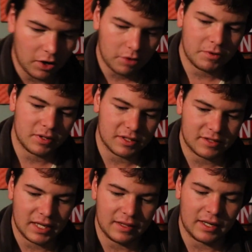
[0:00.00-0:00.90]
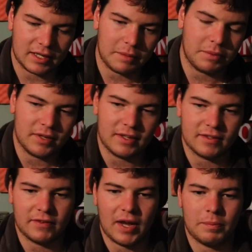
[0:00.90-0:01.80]
I hope you understand that a couple things
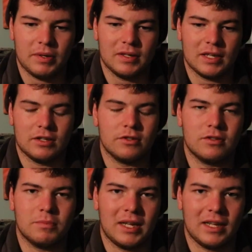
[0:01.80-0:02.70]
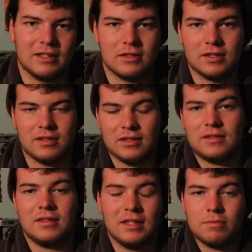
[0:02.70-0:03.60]
have happened, and due to my laziness,
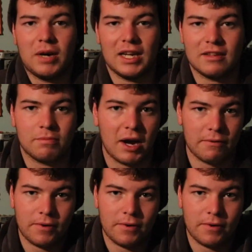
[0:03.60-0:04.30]
it's my